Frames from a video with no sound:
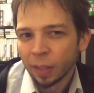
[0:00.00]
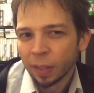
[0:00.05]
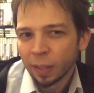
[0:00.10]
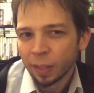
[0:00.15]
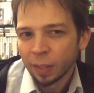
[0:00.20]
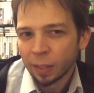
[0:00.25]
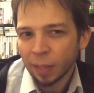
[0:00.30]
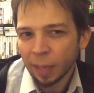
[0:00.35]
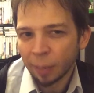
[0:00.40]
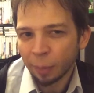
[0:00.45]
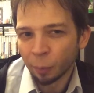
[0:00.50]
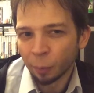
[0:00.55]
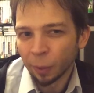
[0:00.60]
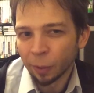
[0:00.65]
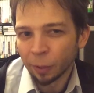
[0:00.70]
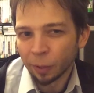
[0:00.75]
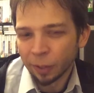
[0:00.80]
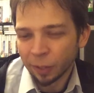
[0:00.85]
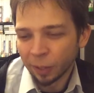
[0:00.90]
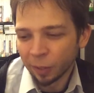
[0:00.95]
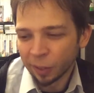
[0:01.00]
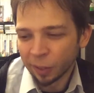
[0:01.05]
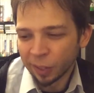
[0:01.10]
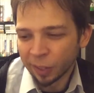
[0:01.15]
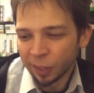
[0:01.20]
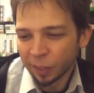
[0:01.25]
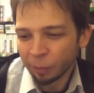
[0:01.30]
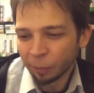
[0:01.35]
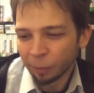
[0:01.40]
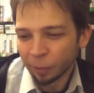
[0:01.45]
the Capoeira song is
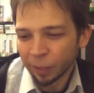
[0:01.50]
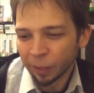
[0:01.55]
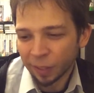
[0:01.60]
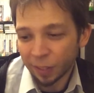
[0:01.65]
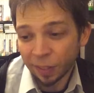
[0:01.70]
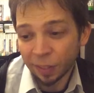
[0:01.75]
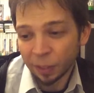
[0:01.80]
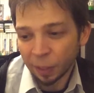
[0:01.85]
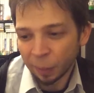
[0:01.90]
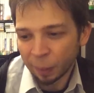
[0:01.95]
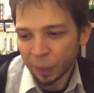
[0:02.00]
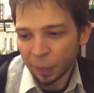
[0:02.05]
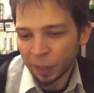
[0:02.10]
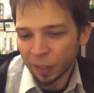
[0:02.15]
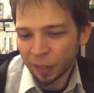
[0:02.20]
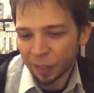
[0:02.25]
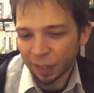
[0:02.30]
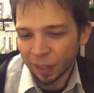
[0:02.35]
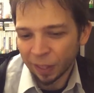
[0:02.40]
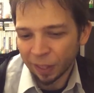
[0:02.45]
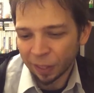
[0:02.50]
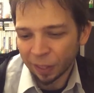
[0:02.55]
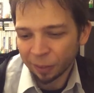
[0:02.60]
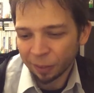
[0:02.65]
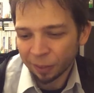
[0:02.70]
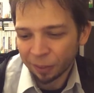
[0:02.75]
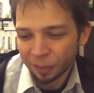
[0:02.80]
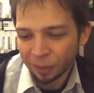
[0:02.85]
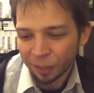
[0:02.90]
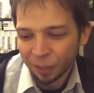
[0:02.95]
different. It's in Japanese and not
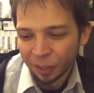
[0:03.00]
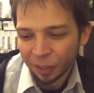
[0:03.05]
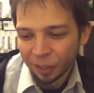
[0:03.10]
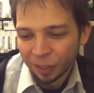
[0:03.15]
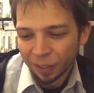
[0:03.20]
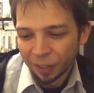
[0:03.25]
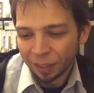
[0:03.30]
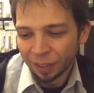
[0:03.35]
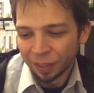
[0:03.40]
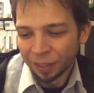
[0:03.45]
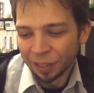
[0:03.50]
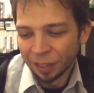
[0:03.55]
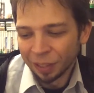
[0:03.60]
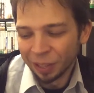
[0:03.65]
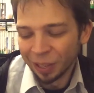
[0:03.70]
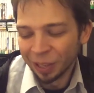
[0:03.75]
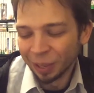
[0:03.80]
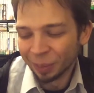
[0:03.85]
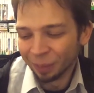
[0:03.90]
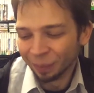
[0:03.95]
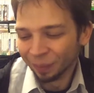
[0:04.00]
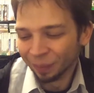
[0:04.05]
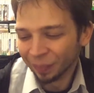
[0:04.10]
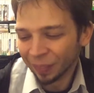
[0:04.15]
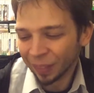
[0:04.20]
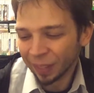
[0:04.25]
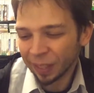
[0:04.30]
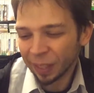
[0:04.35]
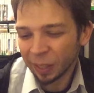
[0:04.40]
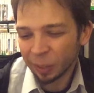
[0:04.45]
English. And
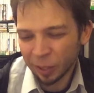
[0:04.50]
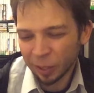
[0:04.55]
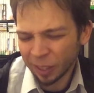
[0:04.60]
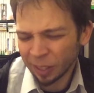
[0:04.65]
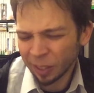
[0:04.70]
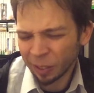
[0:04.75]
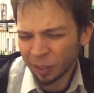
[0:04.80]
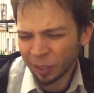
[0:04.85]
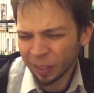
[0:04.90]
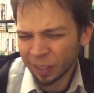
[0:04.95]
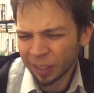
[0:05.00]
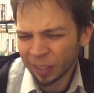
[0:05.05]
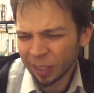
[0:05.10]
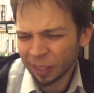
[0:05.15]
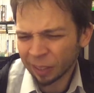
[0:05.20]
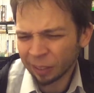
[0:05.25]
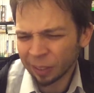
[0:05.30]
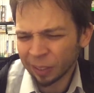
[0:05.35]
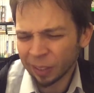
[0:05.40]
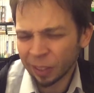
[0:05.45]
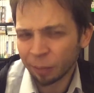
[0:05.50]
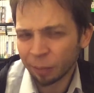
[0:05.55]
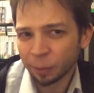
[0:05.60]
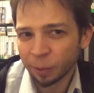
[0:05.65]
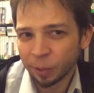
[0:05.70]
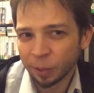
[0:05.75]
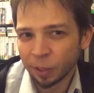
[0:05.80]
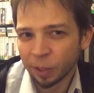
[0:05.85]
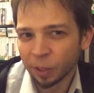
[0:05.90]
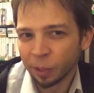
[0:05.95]
then there's an entirely different
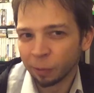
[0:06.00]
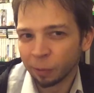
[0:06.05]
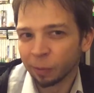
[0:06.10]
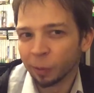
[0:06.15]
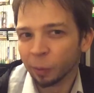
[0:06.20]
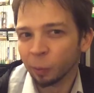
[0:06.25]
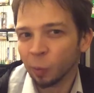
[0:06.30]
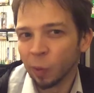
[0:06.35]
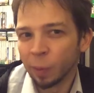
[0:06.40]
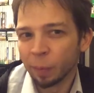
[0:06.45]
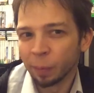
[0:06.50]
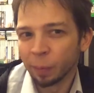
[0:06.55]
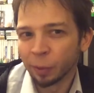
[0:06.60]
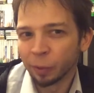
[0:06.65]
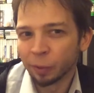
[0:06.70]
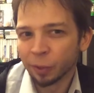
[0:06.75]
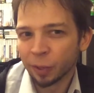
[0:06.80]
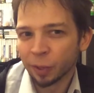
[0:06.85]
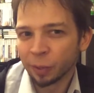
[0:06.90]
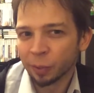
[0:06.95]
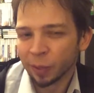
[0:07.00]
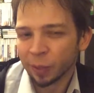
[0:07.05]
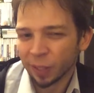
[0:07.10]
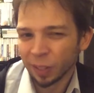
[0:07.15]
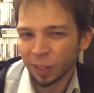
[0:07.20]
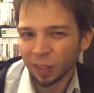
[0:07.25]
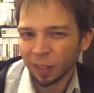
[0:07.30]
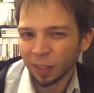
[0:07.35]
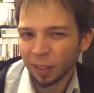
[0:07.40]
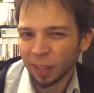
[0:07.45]
song for one person. Who is it?
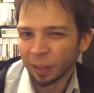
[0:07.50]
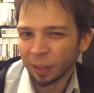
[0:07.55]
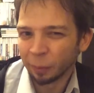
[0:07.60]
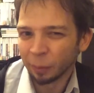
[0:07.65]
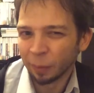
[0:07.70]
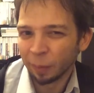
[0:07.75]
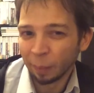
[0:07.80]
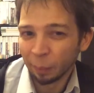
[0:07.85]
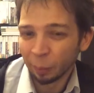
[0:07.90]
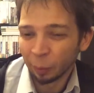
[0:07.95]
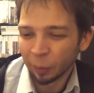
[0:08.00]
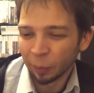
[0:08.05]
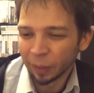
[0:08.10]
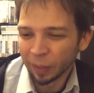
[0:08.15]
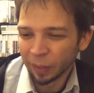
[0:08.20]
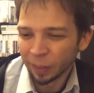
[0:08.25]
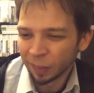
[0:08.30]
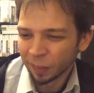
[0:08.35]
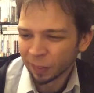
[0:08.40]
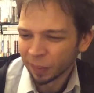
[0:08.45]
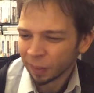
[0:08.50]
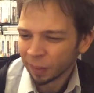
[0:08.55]
I don't remember who it is.